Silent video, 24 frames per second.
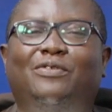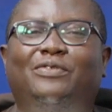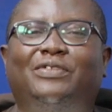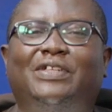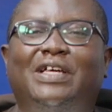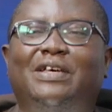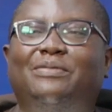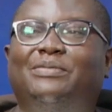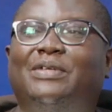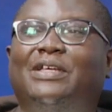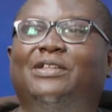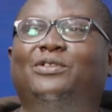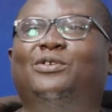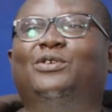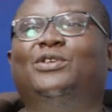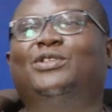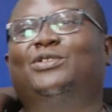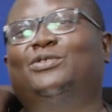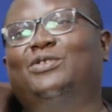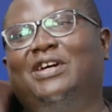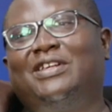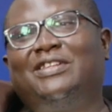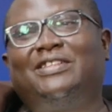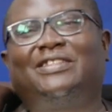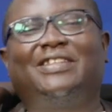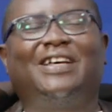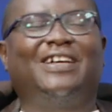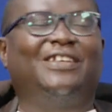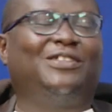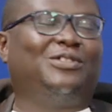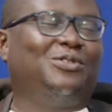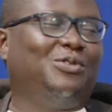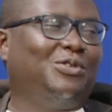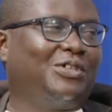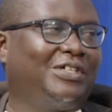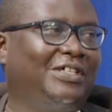of times that those ones
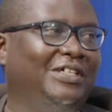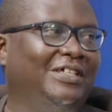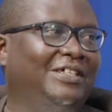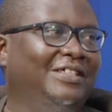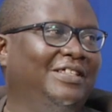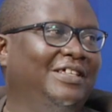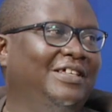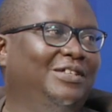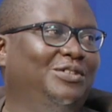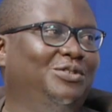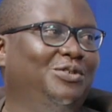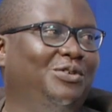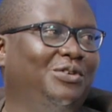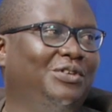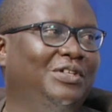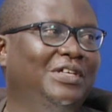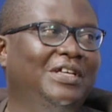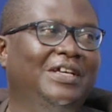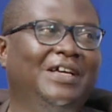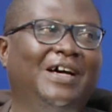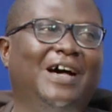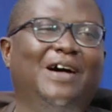are joking, they joke.